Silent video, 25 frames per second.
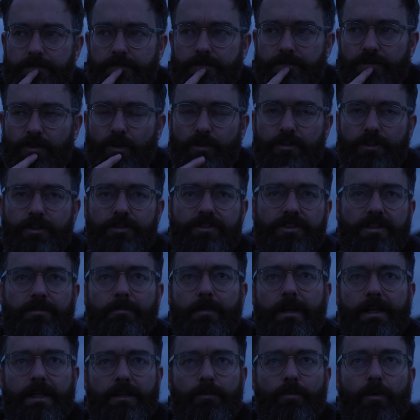Not using
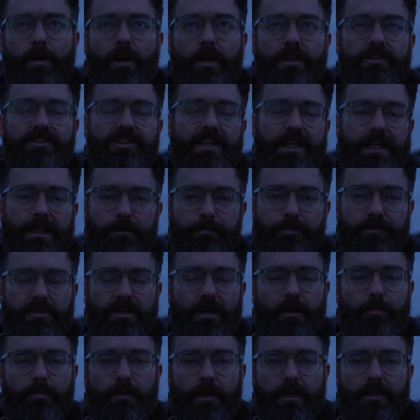many words heaped
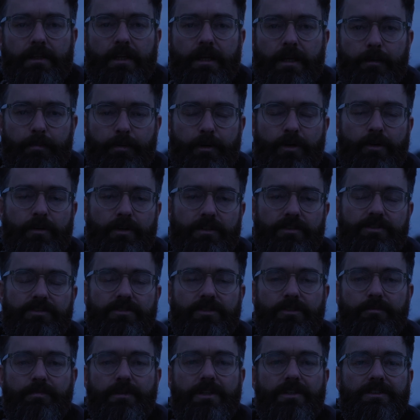up like the hypocrites
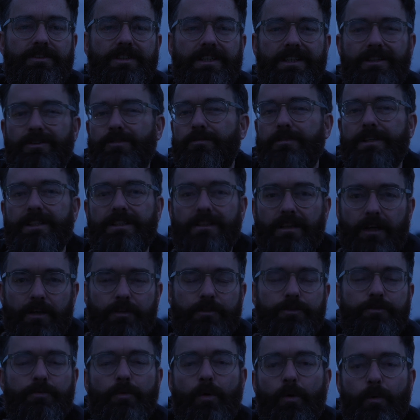do, because he already
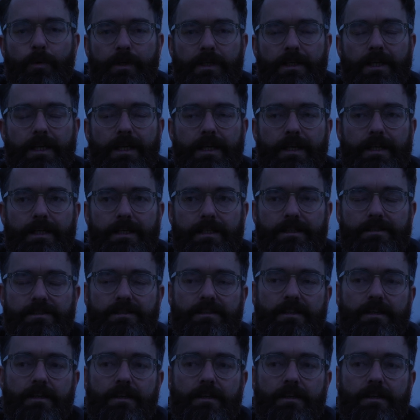knows what we need.